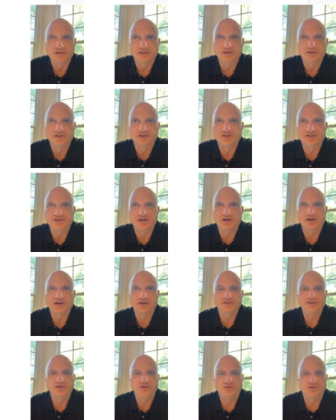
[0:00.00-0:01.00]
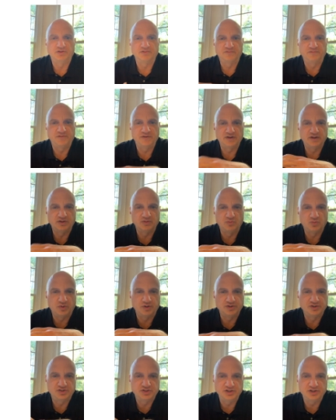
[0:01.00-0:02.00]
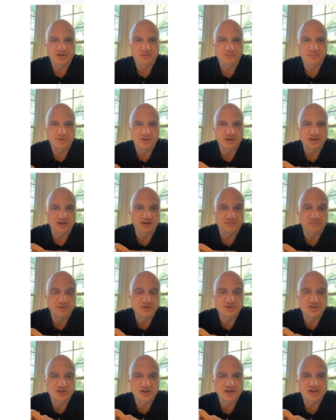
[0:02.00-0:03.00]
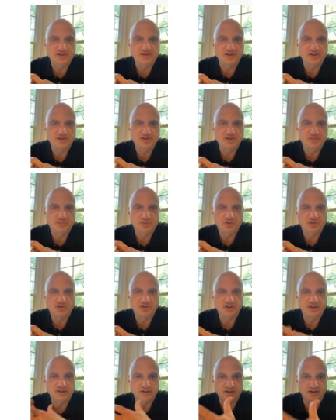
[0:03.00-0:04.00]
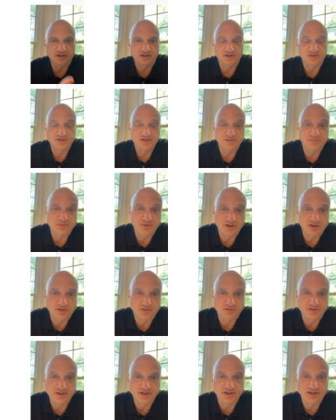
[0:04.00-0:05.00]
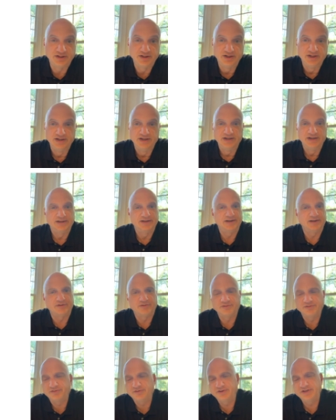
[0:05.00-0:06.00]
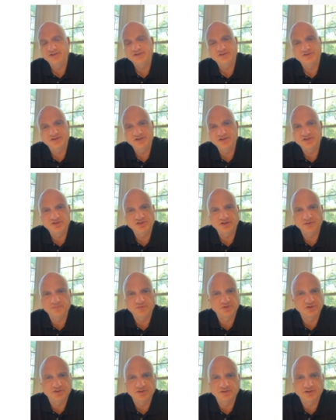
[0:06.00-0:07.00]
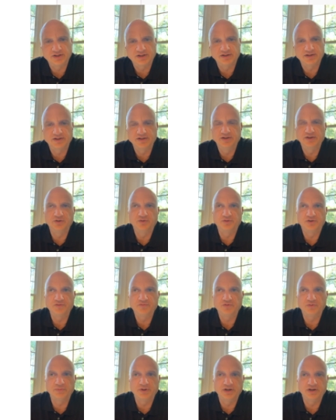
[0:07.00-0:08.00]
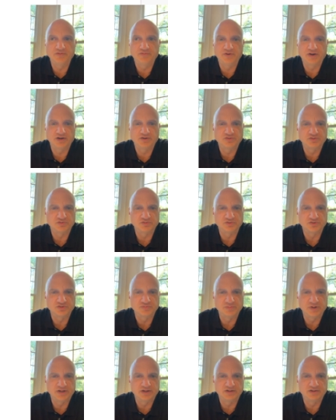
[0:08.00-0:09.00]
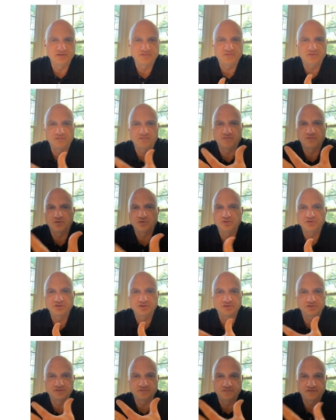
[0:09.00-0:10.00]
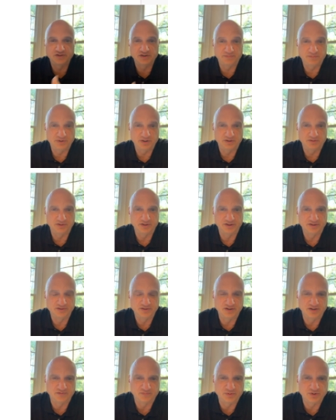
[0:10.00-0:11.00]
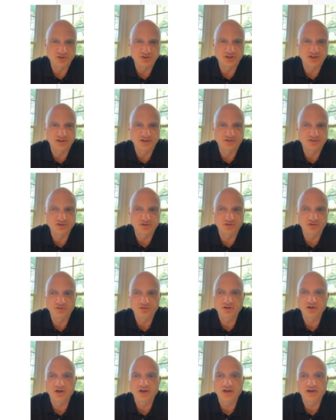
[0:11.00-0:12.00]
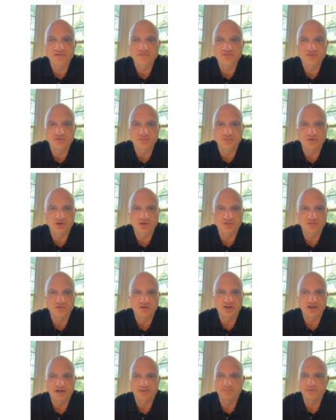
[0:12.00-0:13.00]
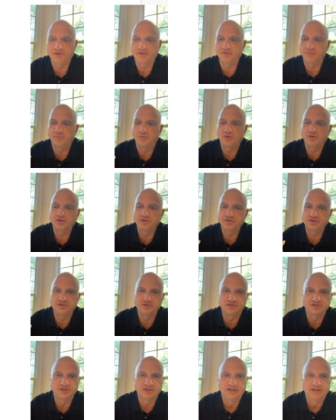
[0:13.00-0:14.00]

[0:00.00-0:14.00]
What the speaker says: design that you can fit in one chip in an FPGA than typically in a CPLD. Now, these chips, different manufacturers make different versions of CPLDs and FPGAs, so you're going to have some overlap at the margins.